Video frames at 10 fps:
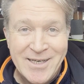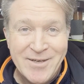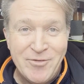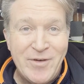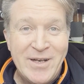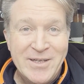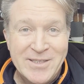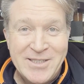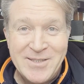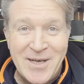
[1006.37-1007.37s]

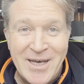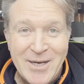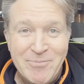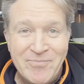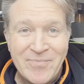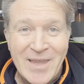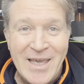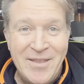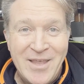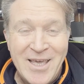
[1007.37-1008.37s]
fenders
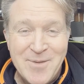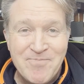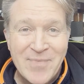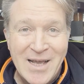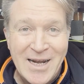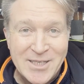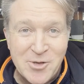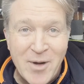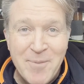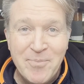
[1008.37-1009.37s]
in the
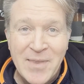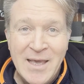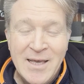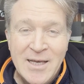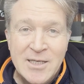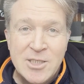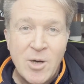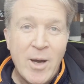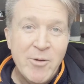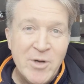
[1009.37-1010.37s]
lazarette. So
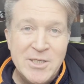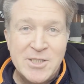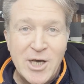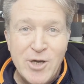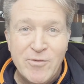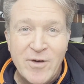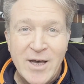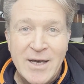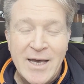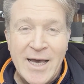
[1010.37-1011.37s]
I reached
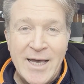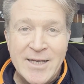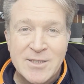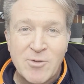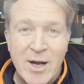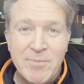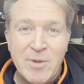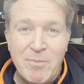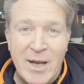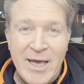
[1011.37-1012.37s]
over and grabbed the
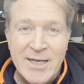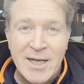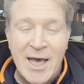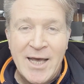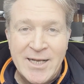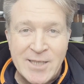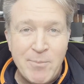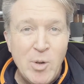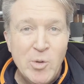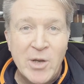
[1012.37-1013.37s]
blade, and as I
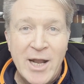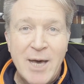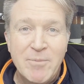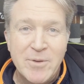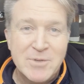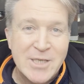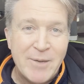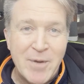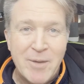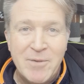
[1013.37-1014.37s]
pulled it up, it was
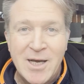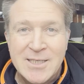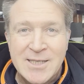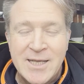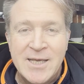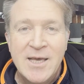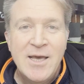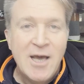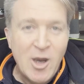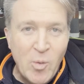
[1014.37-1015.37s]
coming up nicely.
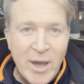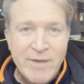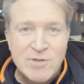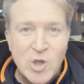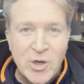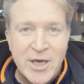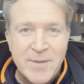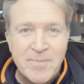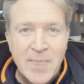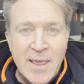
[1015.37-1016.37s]
A wave took it.
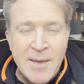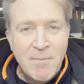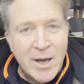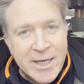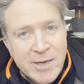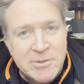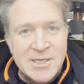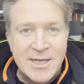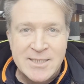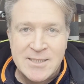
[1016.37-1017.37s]
My ear was
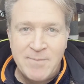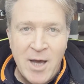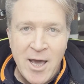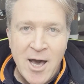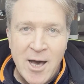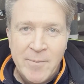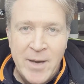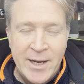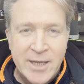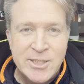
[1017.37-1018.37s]
next to my arm,
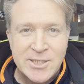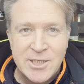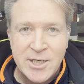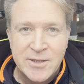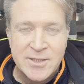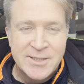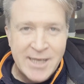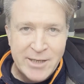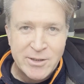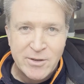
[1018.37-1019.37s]
and I just heard the
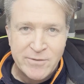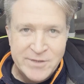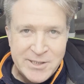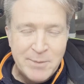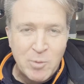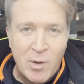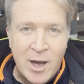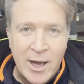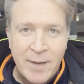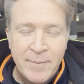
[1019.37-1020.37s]
sound of a zip
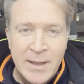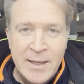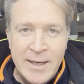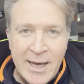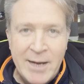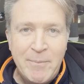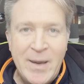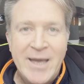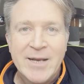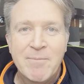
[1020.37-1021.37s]
wire and a
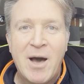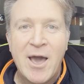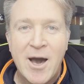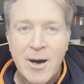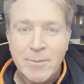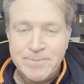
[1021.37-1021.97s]
pain in my arm.